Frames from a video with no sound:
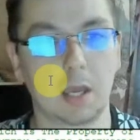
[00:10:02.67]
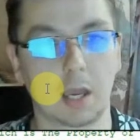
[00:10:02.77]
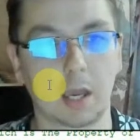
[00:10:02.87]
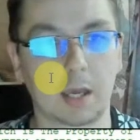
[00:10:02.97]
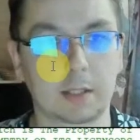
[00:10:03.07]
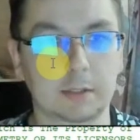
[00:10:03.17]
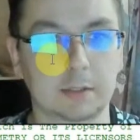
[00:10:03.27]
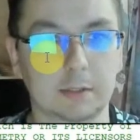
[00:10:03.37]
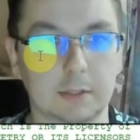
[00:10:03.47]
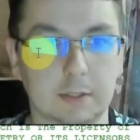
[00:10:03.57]

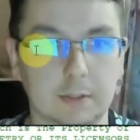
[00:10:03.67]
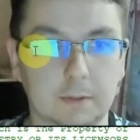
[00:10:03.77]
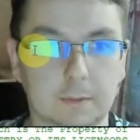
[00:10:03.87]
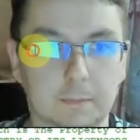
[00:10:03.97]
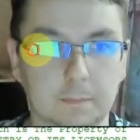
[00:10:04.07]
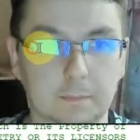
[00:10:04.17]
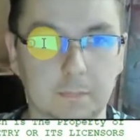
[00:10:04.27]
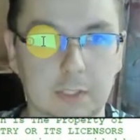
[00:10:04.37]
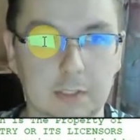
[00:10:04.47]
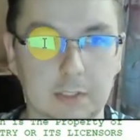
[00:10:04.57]
and
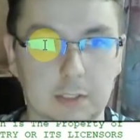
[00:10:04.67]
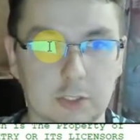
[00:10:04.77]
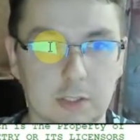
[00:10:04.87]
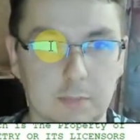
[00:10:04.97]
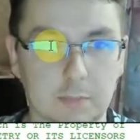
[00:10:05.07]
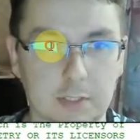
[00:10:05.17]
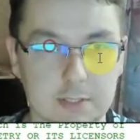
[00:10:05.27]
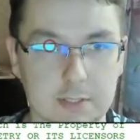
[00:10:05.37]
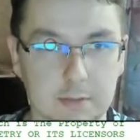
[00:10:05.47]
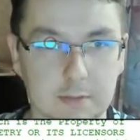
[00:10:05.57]
that actually means that.